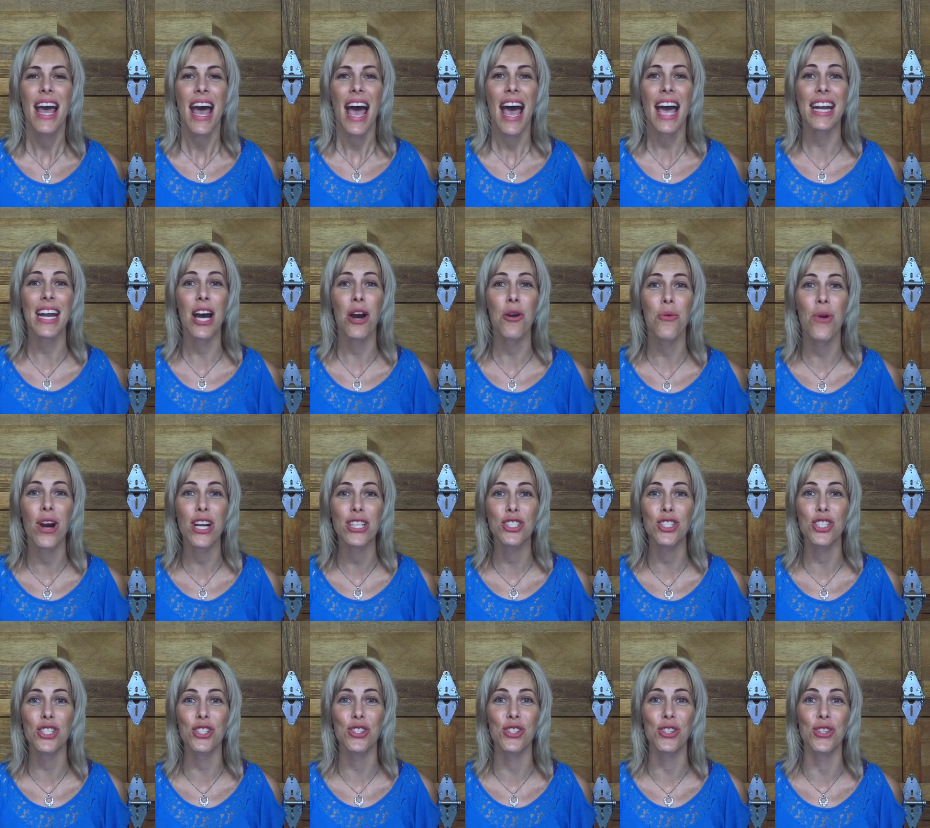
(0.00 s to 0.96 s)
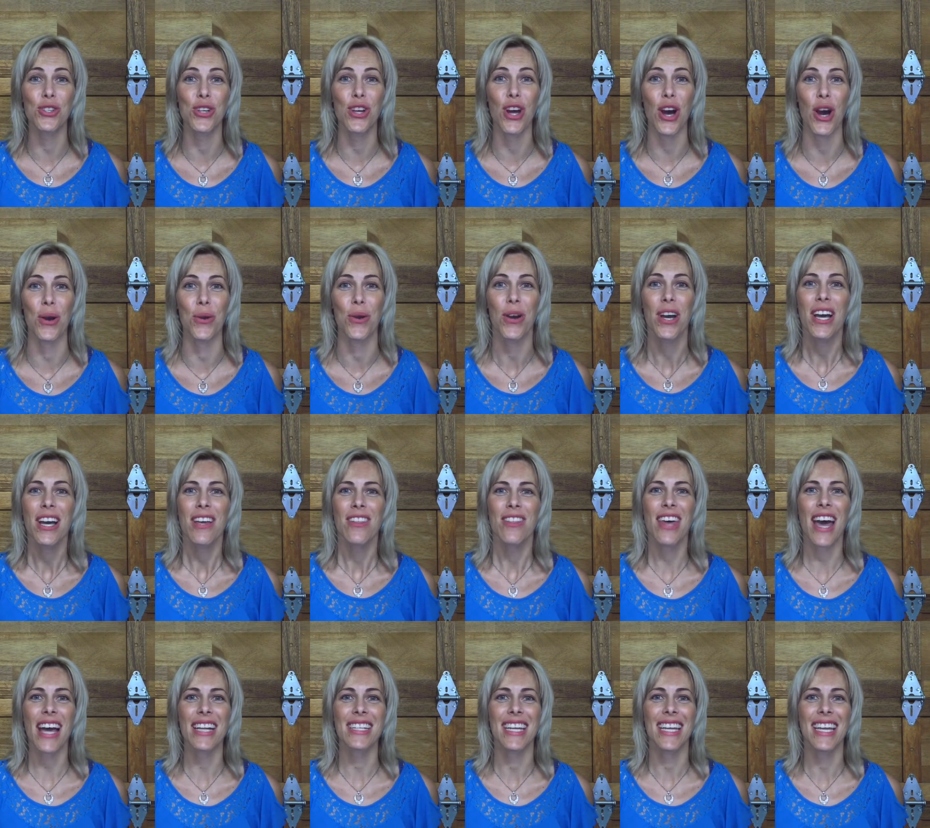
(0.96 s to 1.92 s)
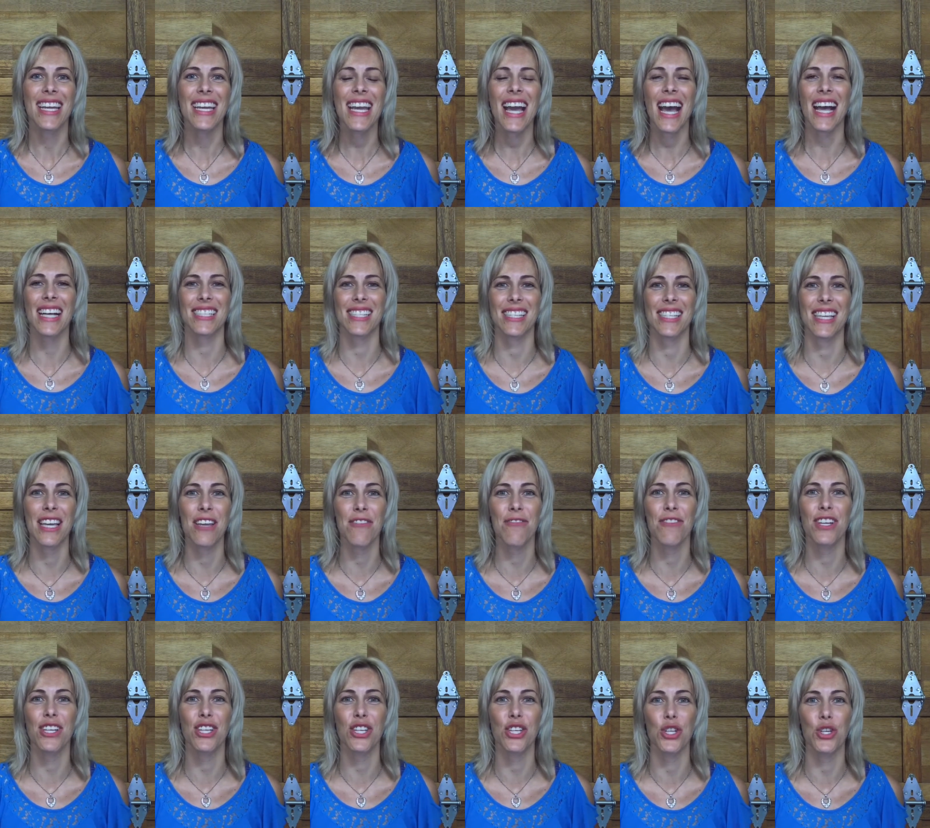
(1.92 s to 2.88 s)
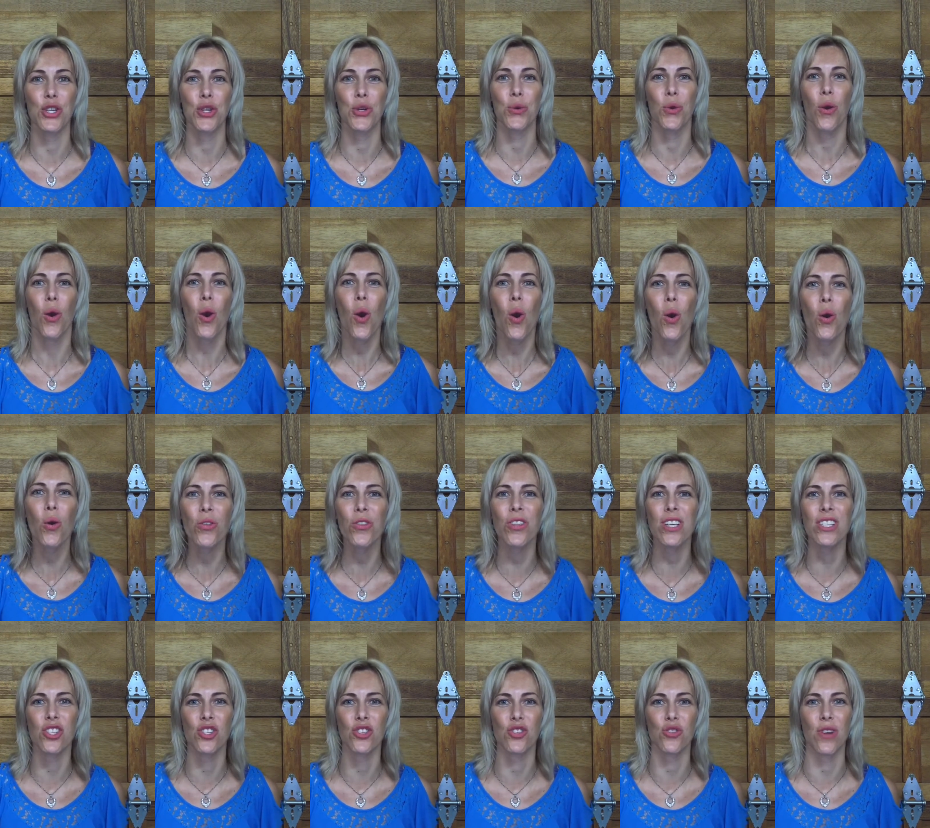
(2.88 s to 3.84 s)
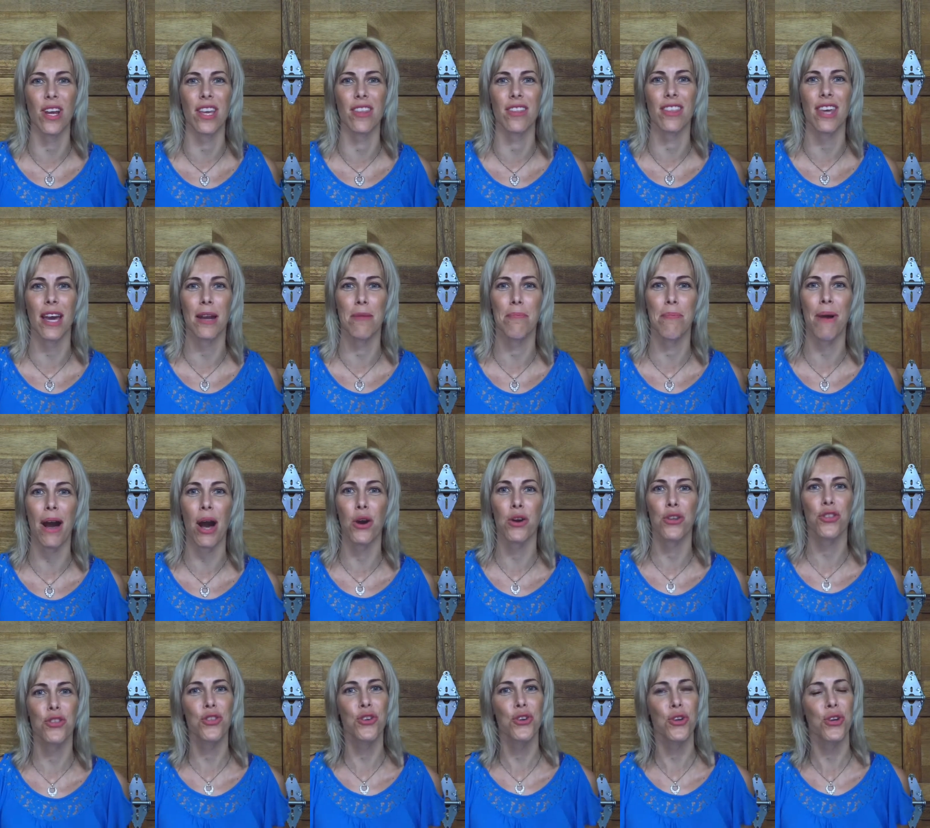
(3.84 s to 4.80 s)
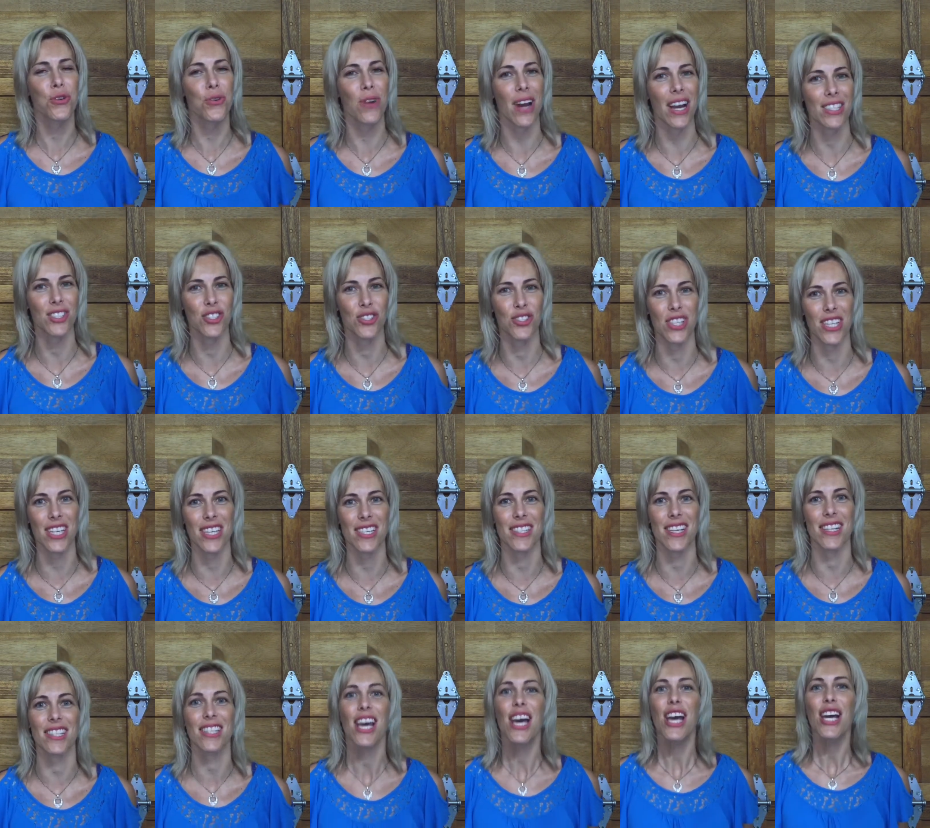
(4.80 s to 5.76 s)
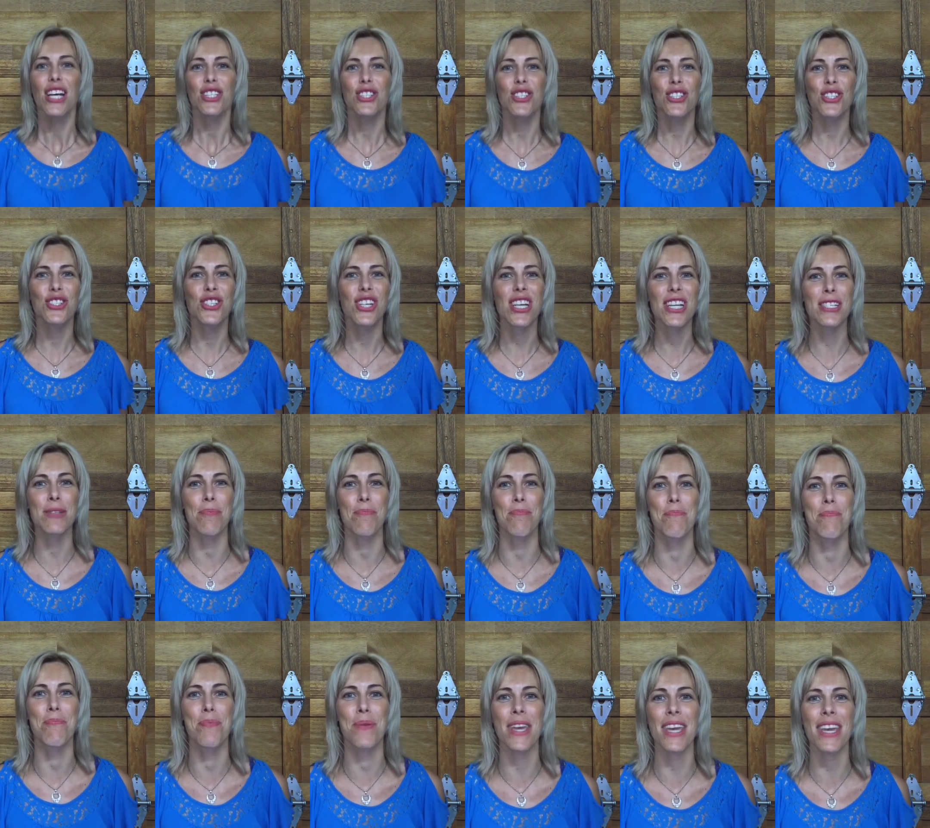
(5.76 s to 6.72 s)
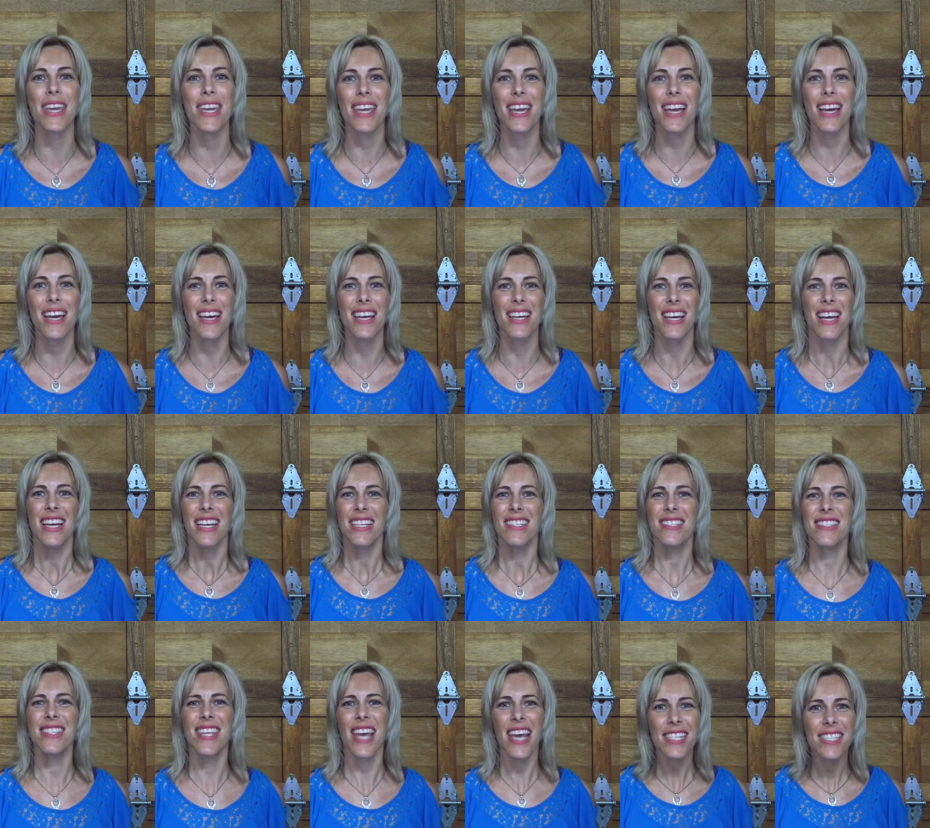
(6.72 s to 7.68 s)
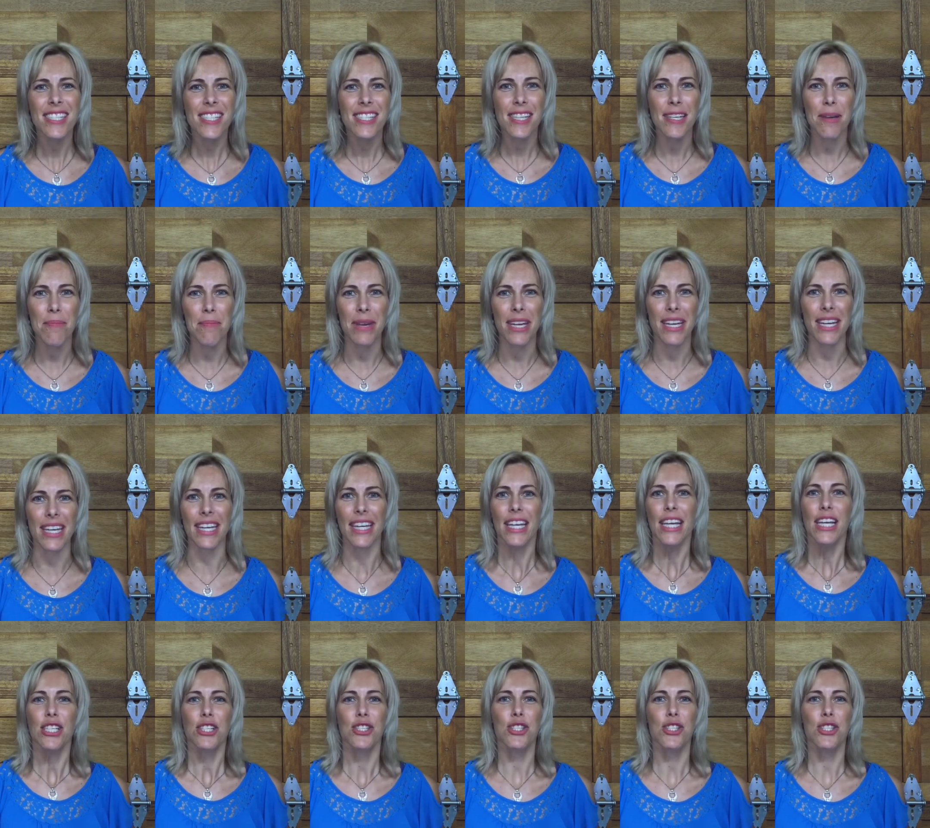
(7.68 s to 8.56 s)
And I want you to know that He has given you all the strength and power through Christ Jesus to just be a testimony,